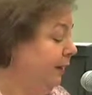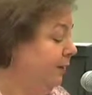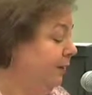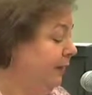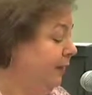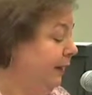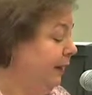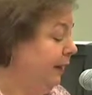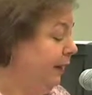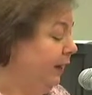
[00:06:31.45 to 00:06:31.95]

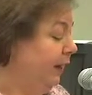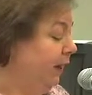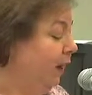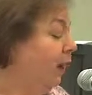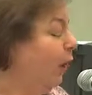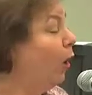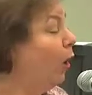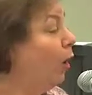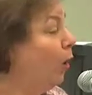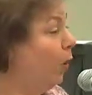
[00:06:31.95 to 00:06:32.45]
the
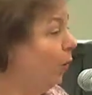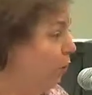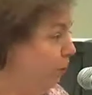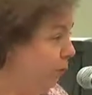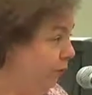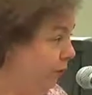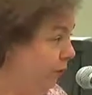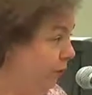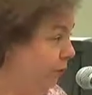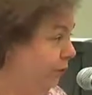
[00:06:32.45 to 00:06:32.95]

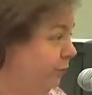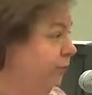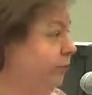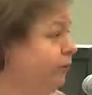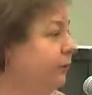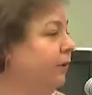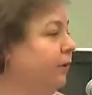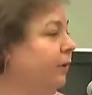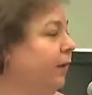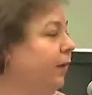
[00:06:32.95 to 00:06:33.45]
owners
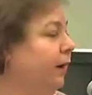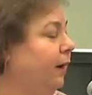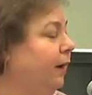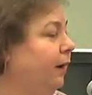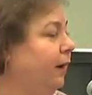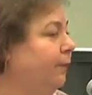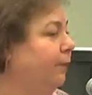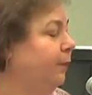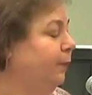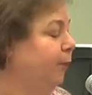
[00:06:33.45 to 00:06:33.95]

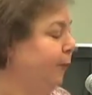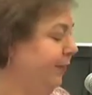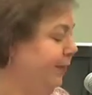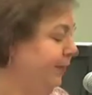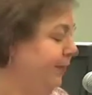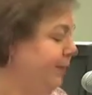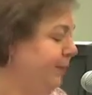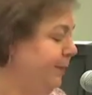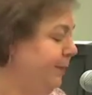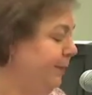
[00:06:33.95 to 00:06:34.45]
um,
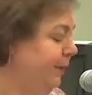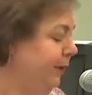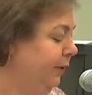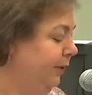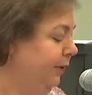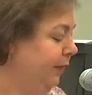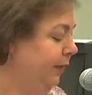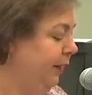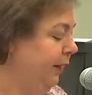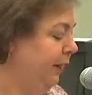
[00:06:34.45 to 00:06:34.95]
within the
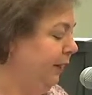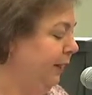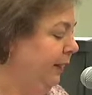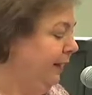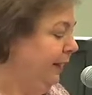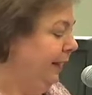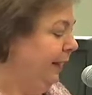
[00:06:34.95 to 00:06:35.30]
building,